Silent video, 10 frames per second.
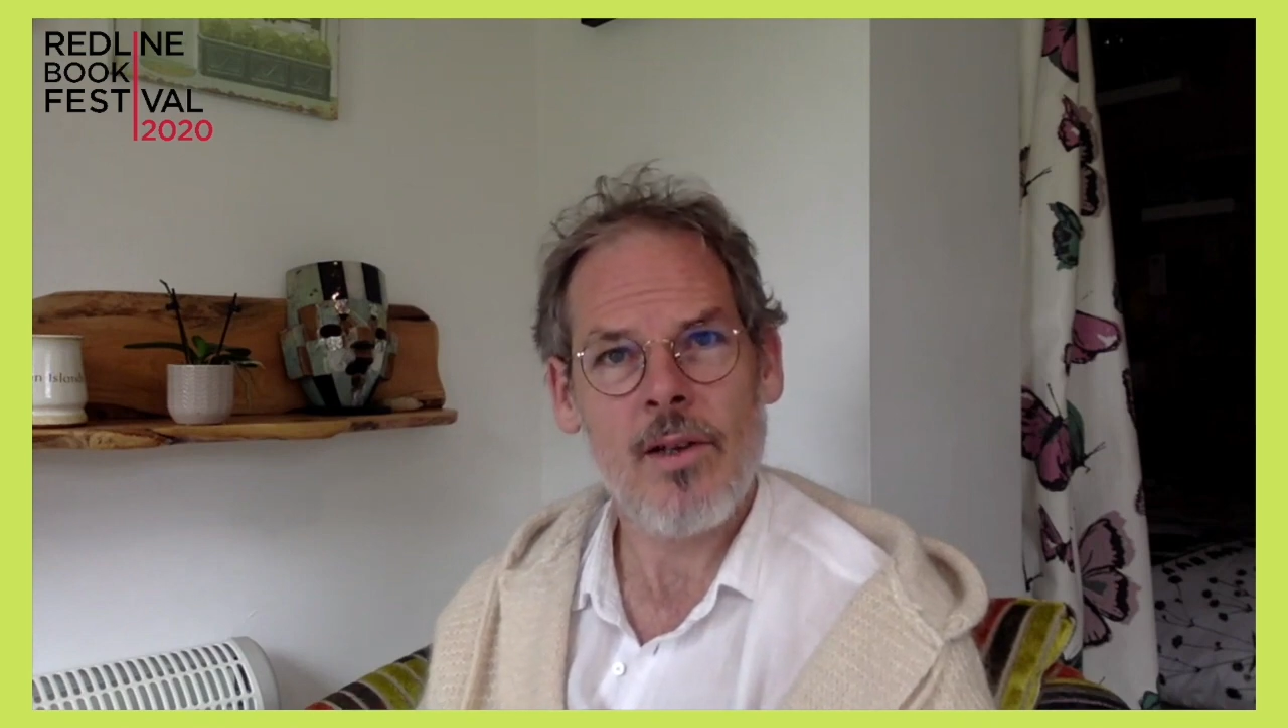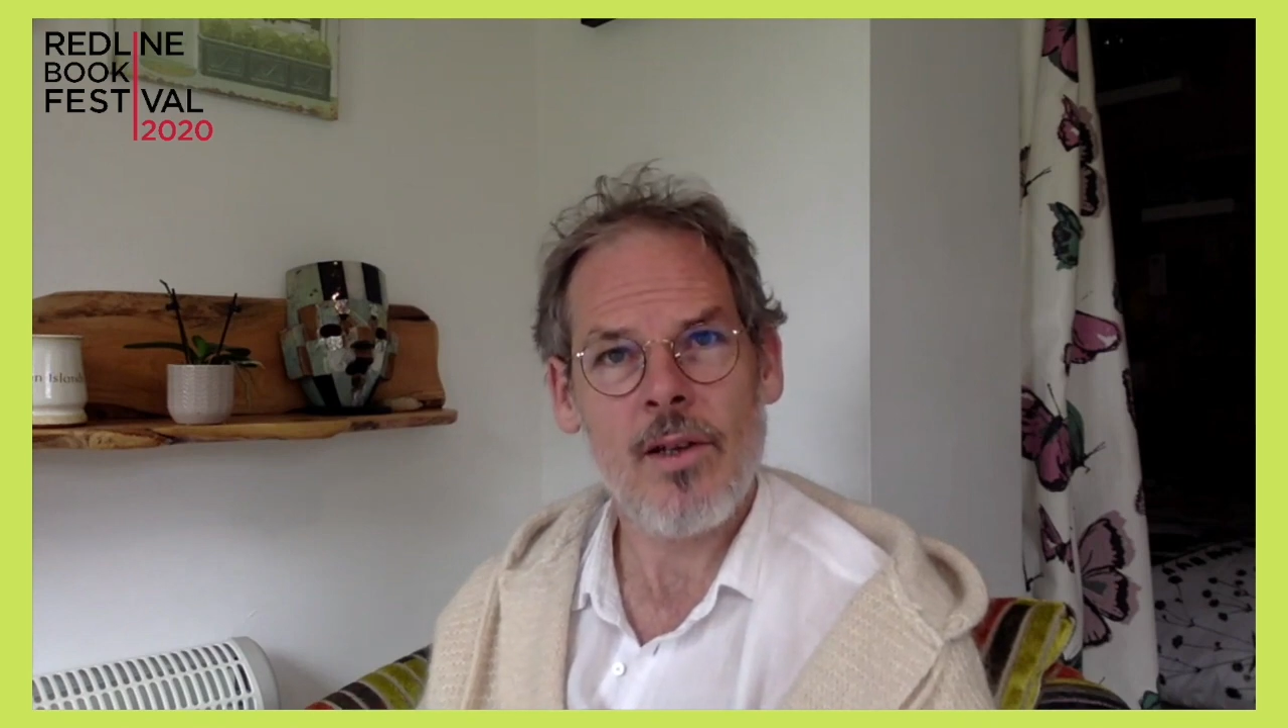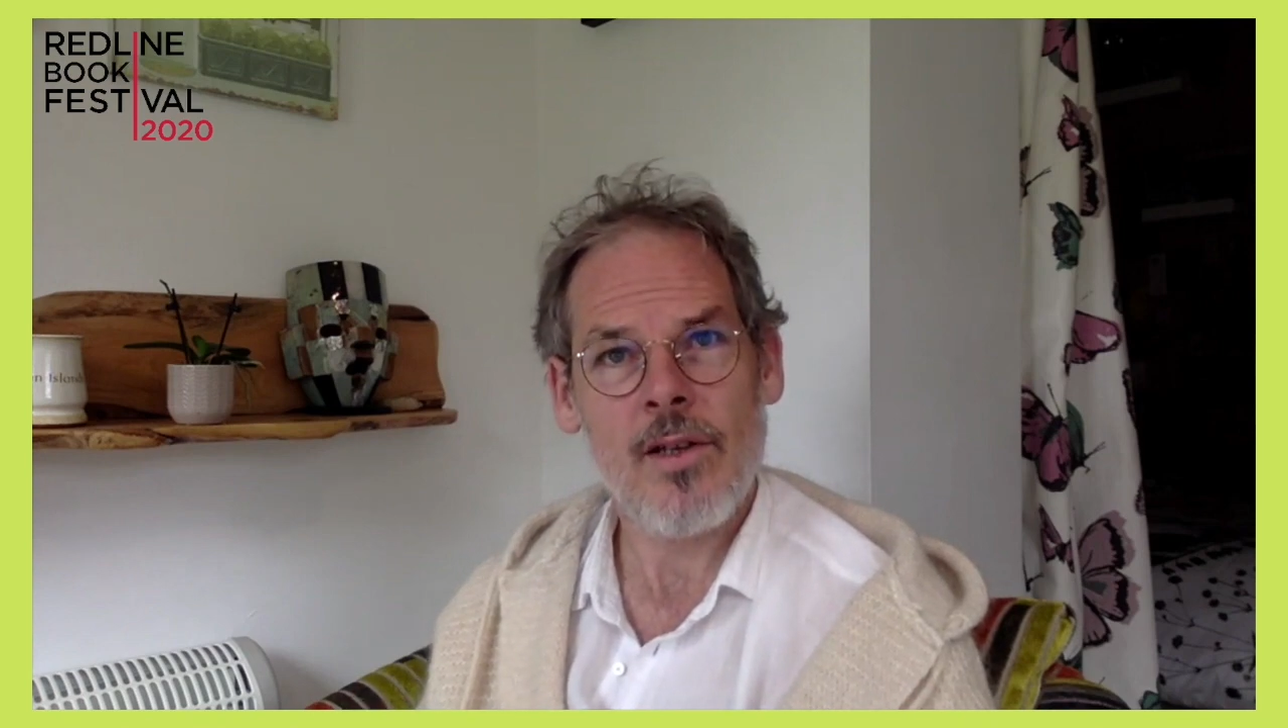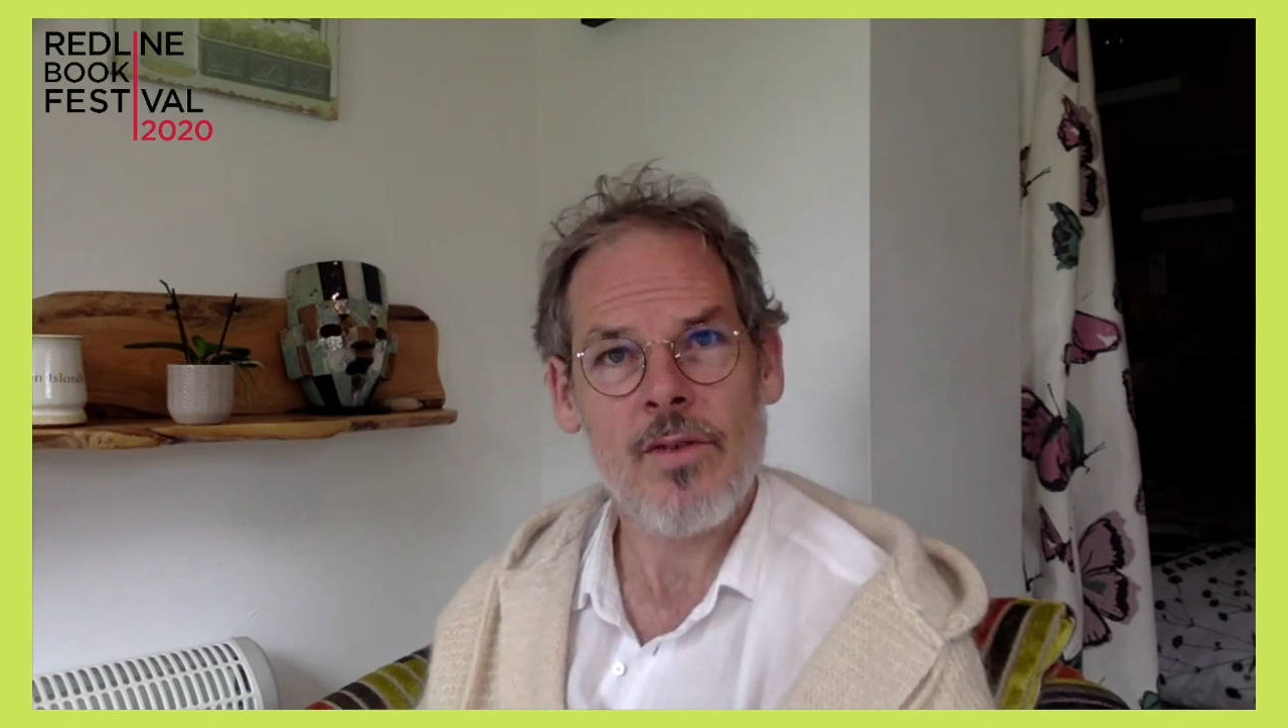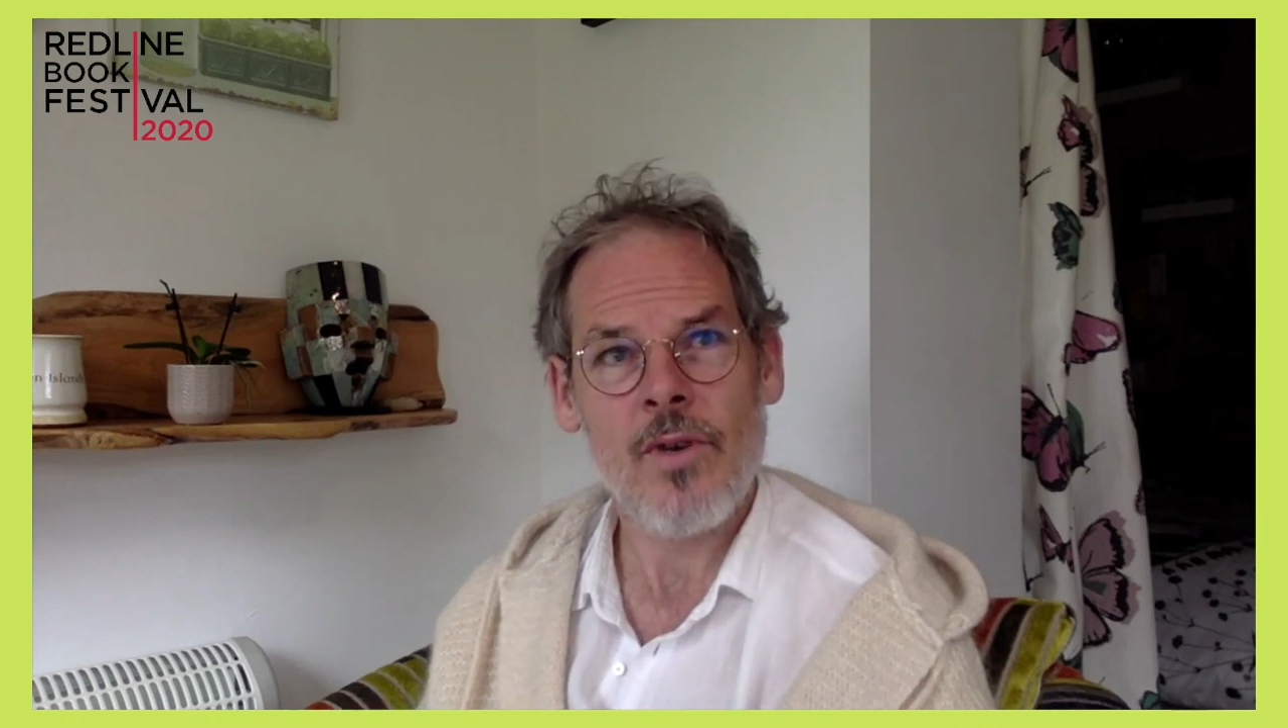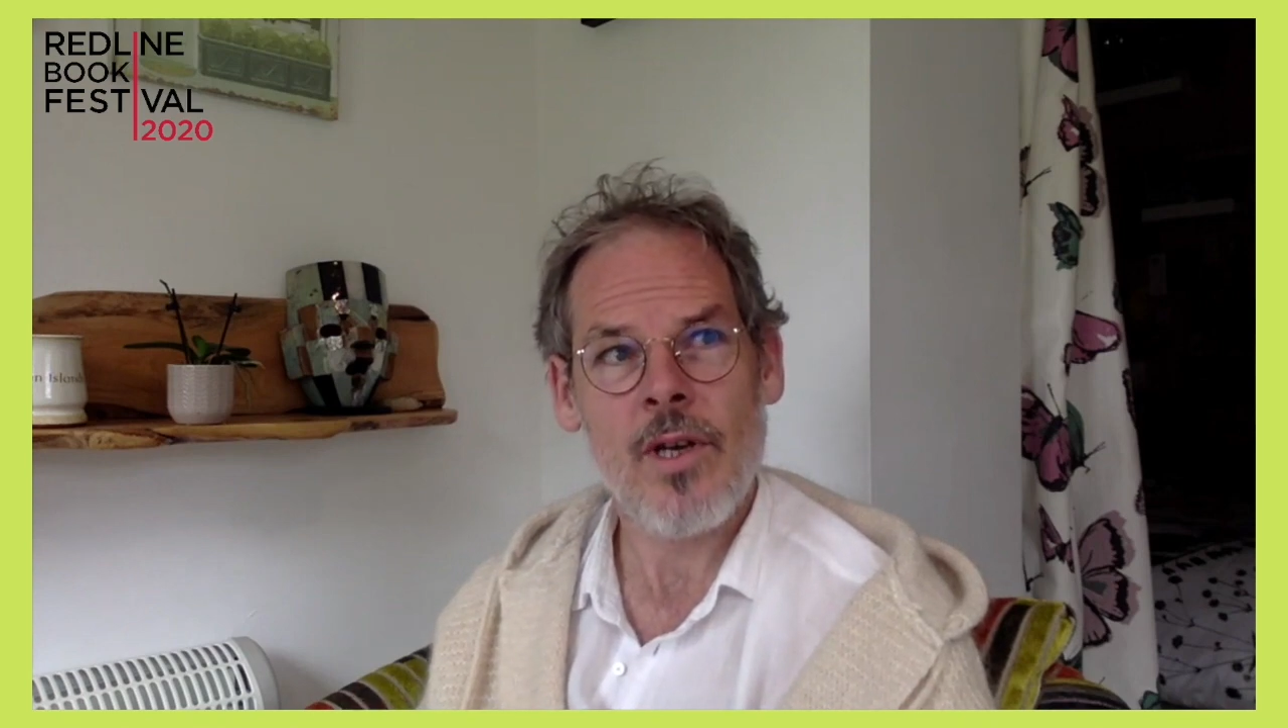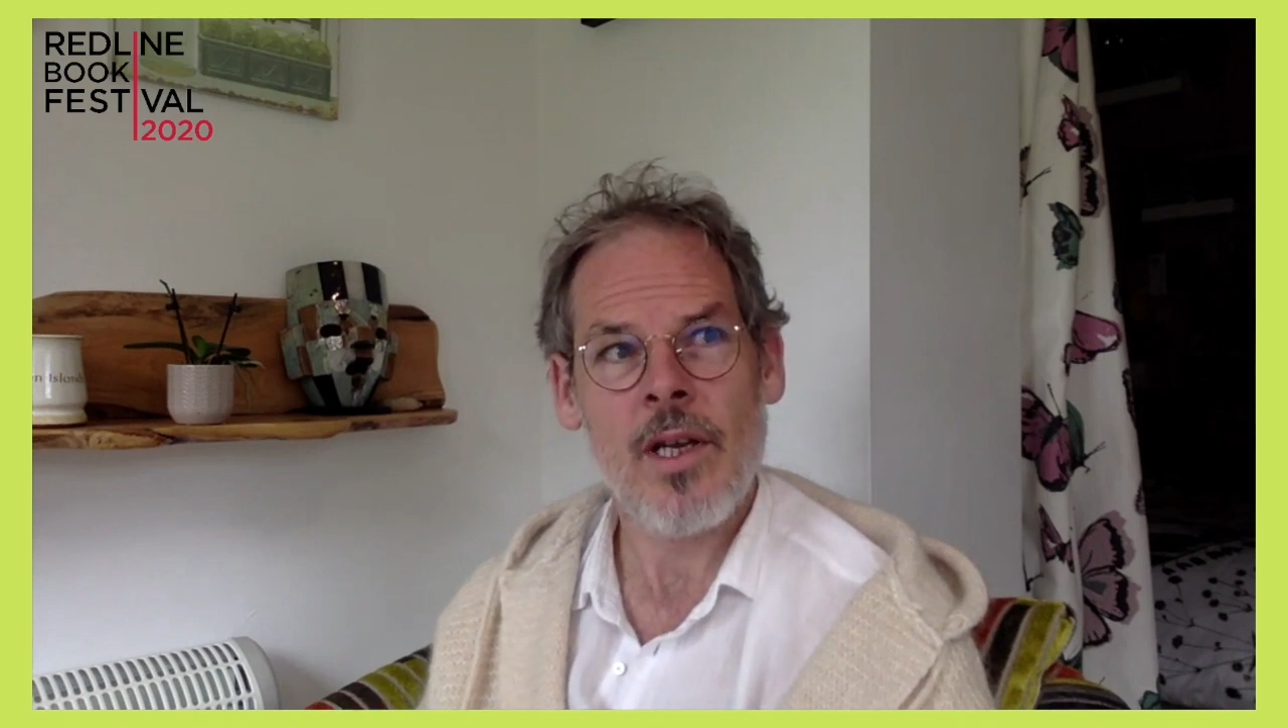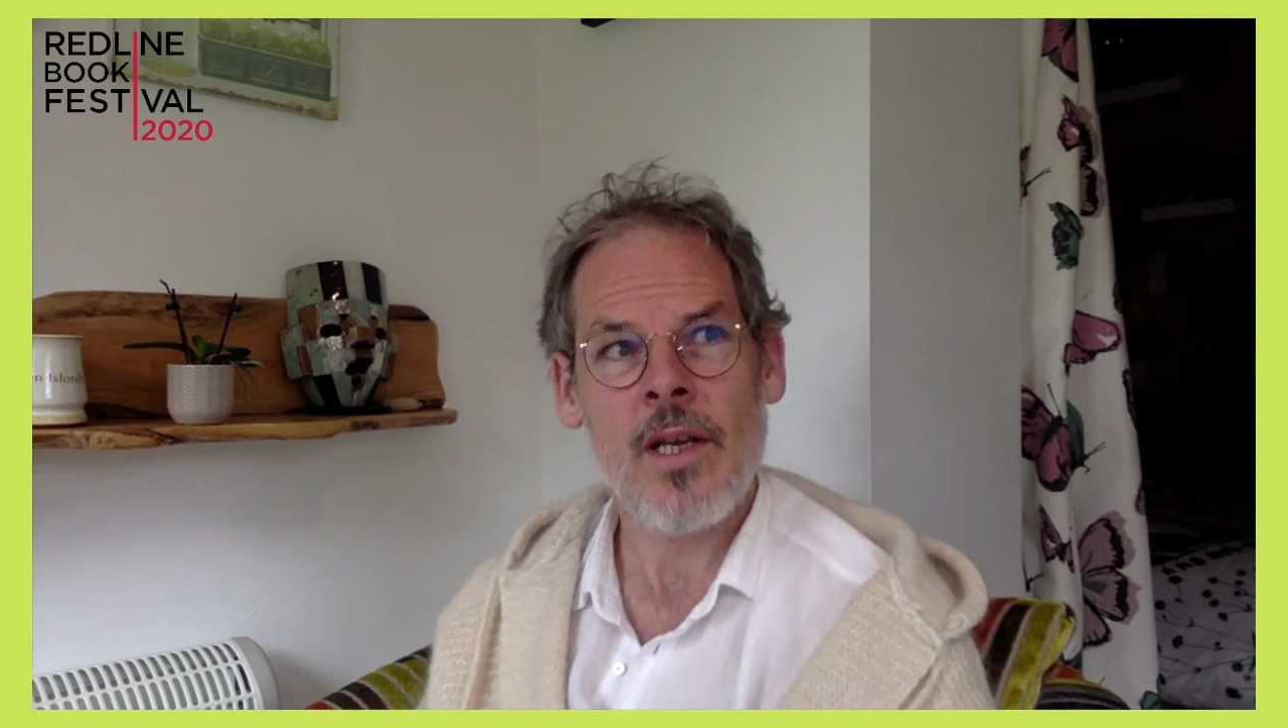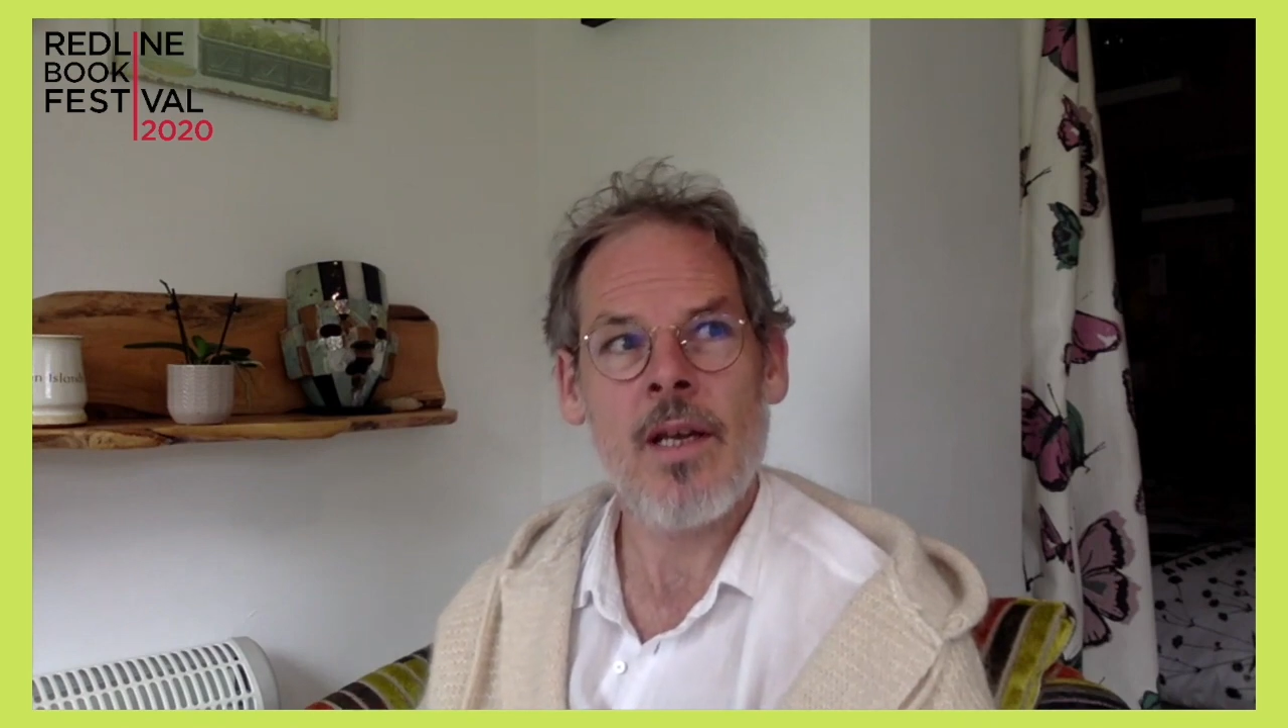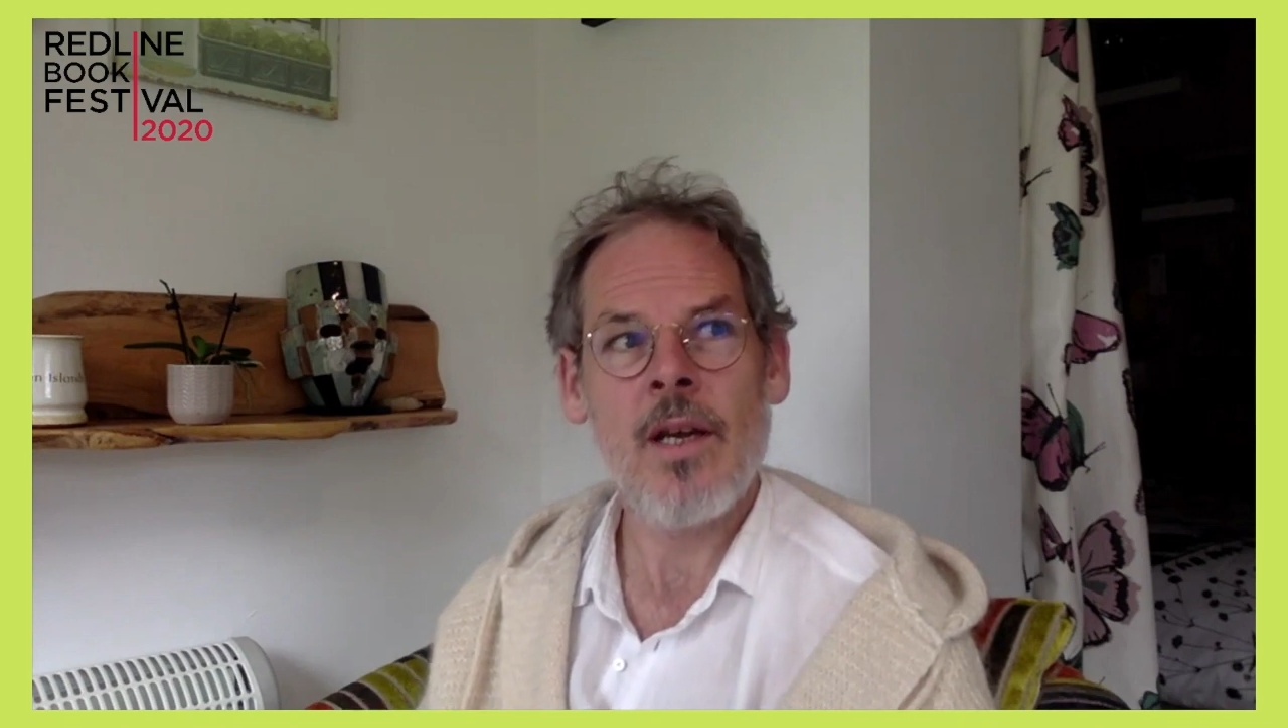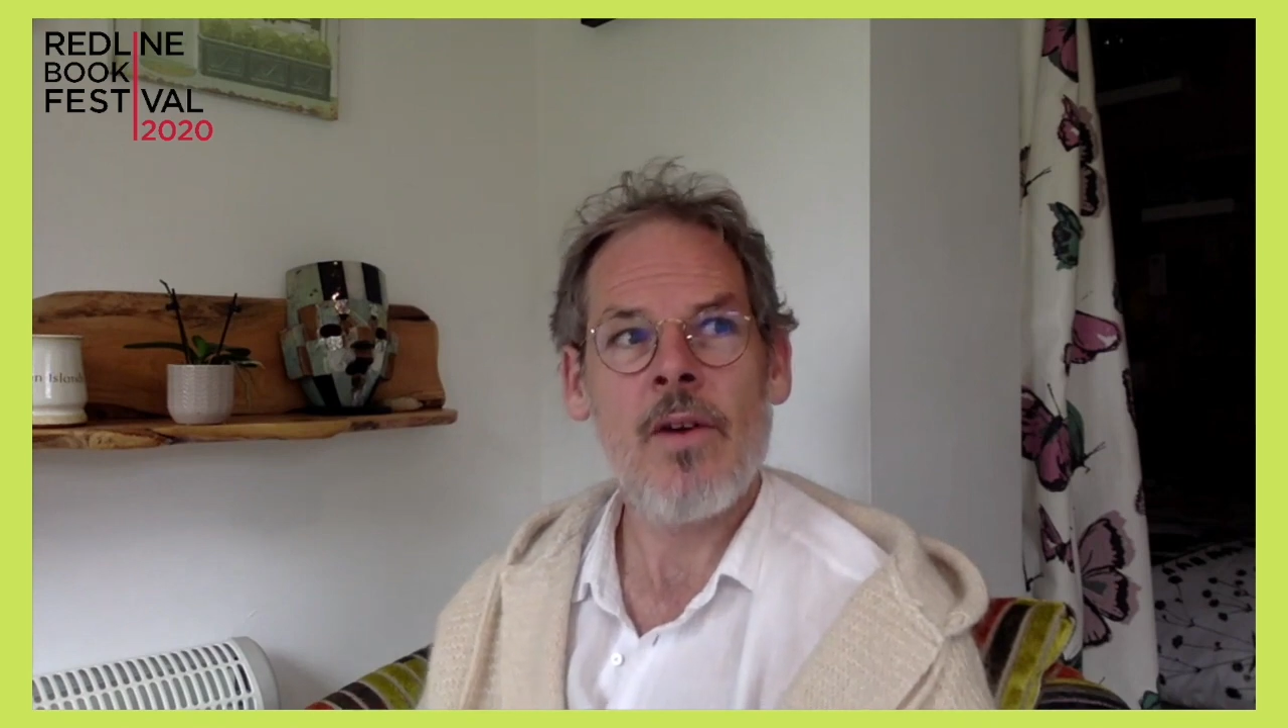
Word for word: this reading